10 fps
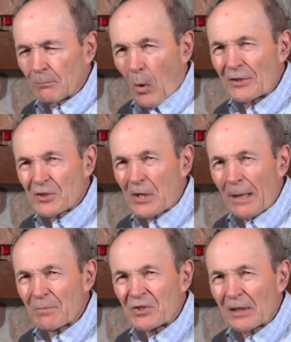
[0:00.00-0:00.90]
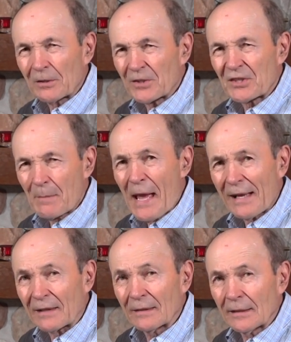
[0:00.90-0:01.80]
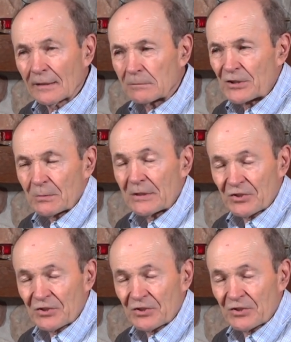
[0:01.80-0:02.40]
buoyancy compensator, just the bag, which we